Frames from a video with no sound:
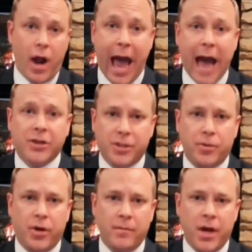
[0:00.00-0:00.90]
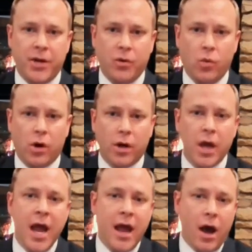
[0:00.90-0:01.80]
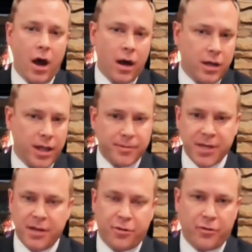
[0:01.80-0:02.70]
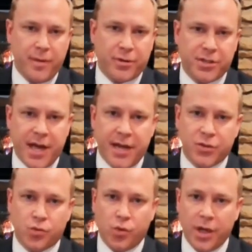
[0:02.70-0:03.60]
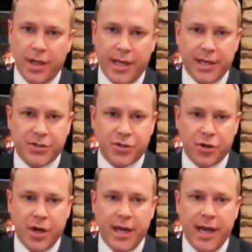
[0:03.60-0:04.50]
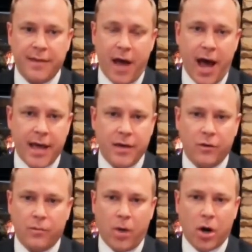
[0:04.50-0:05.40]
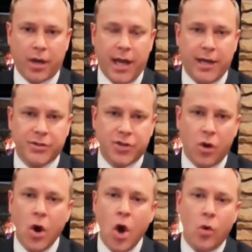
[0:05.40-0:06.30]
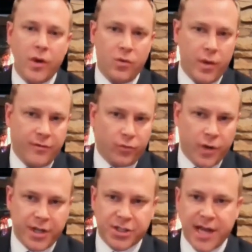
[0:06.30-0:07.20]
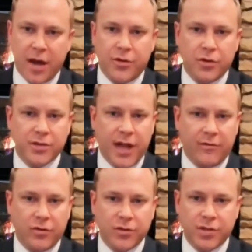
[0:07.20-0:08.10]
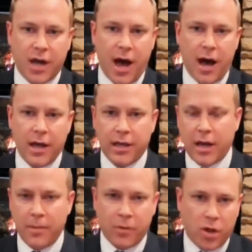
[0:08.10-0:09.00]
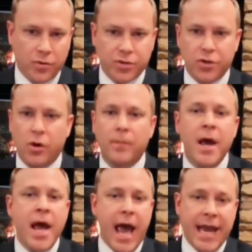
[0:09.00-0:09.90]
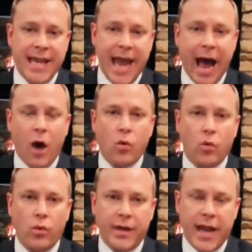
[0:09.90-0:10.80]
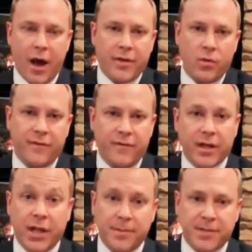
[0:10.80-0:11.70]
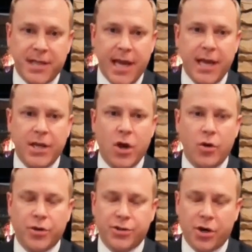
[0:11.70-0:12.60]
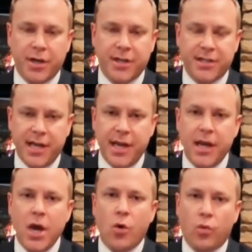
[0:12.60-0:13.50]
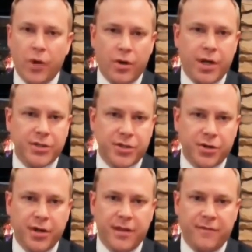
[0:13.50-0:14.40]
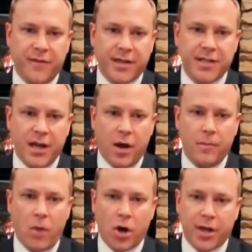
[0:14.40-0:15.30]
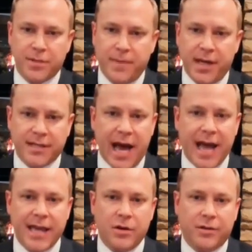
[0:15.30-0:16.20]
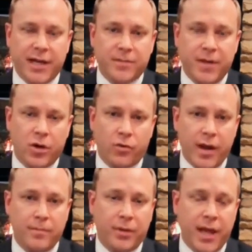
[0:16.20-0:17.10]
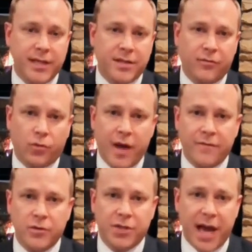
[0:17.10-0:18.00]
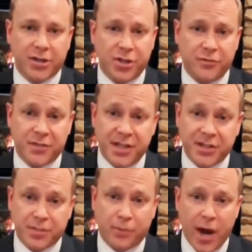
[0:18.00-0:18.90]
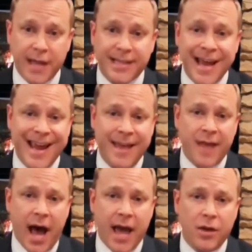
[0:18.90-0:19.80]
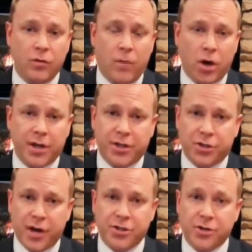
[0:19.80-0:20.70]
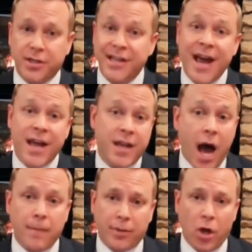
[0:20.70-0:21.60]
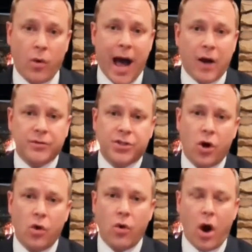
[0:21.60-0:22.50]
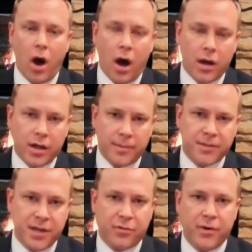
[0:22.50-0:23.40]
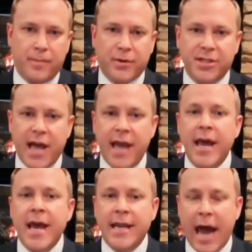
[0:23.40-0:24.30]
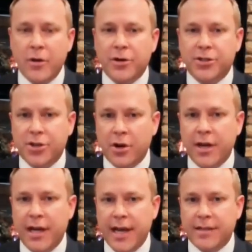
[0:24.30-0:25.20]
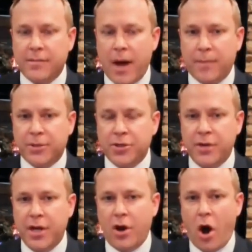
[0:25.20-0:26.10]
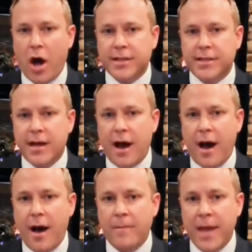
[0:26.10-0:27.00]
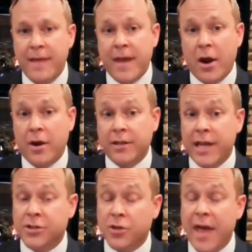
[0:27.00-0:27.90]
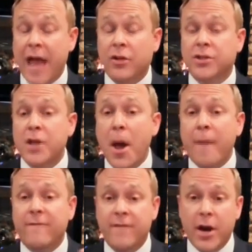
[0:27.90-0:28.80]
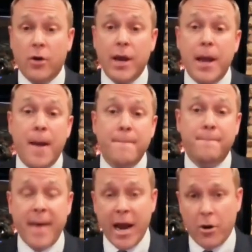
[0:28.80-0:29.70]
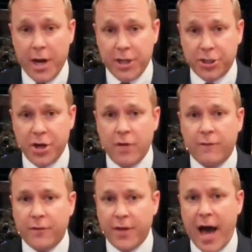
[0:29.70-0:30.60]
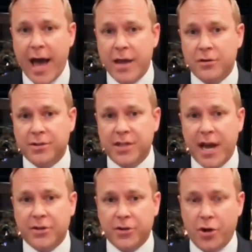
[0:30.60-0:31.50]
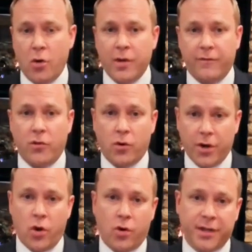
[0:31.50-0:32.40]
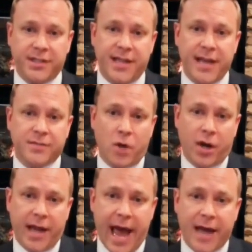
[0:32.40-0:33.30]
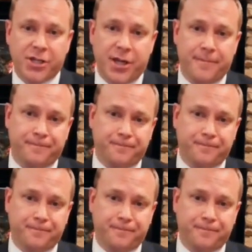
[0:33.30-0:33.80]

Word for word: are actually putting money to work, eclipsing 3% is really concerning in the high yield market. And so we've reached those levels, come close to them, and now that we've eclipsed it, you know, you're starting to see real concern in the fixed income markets, because high yield has been a great place of refuge. Actually, you've seen spreads in the high yield market to treasuries not blow out, and so eclipsing 3%, now you're starting to get some opportunity cost in there. And so that looks very bearish for the high yield sector going forward, according to today's market action.